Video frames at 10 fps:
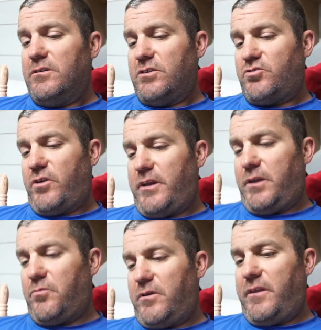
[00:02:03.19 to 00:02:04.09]
try to
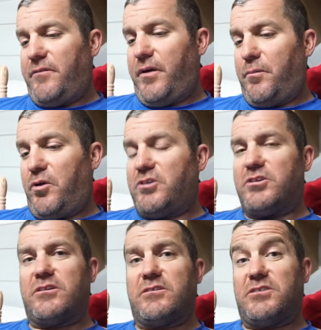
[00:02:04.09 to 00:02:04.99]
get rid of that
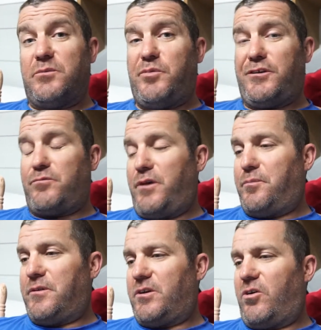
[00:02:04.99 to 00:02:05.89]
vibration because she picked me
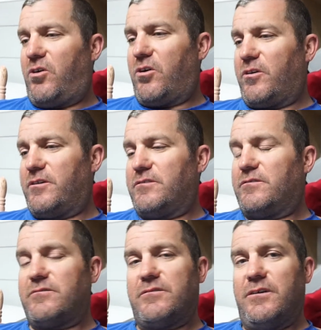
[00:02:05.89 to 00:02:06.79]
up in the car and
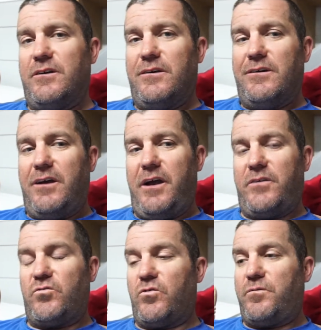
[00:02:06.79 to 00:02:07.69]

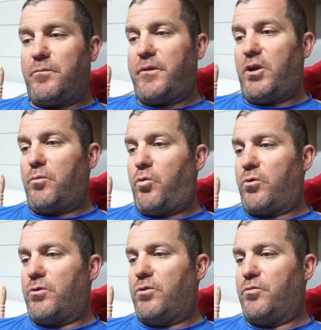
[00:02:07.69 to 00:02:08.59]
I drove from the
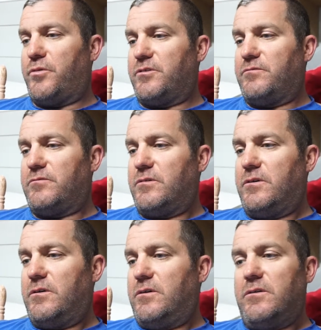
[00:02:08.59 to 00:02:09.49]
airport home
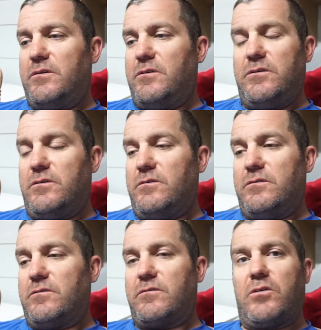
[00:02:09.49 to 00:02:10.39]

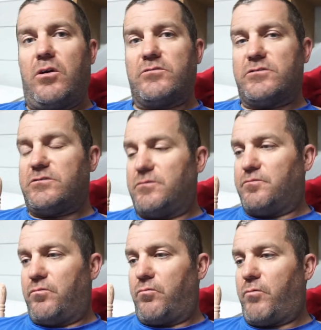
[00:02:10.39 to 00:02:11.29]
and the car's just
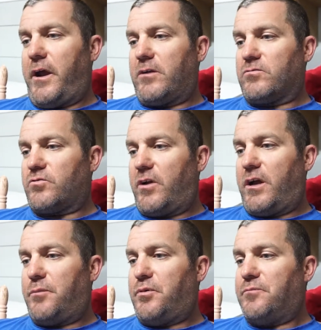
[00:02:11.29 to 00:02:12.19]
a rattle trap.